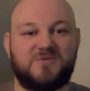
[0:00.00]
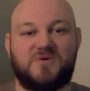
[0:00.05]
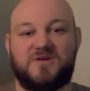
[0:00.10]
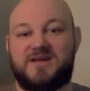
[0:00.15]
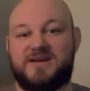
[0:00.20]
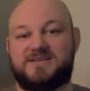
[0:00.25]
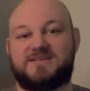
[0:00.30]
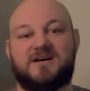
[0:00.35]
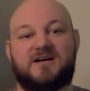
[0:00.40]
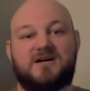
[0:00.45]
while
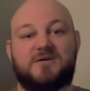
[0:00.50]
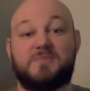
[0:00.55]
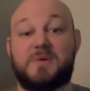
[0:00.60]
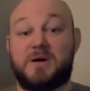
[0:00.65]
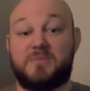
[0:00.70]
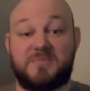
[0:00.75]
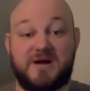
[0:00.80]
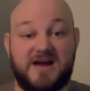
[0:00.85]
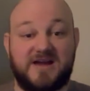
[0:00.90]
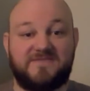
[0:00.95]
I talk
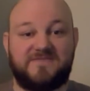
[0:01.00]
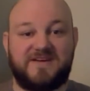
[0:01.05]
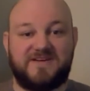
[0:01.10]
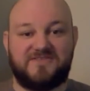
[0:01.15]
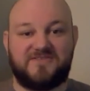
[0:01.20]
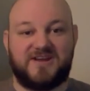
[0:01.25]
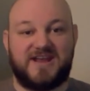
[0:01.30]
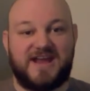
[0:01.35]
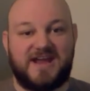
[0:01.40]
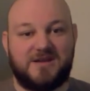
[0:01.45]
about my
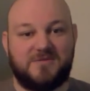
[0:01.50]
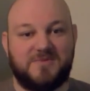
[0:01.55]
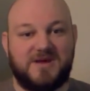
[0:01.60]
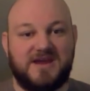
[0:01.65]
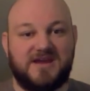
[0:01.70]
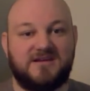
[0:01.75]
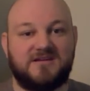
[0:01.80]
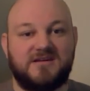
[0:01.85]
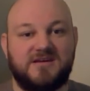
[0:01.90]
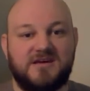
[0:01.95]
favorite
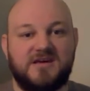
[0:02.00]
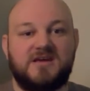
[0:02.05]
anime.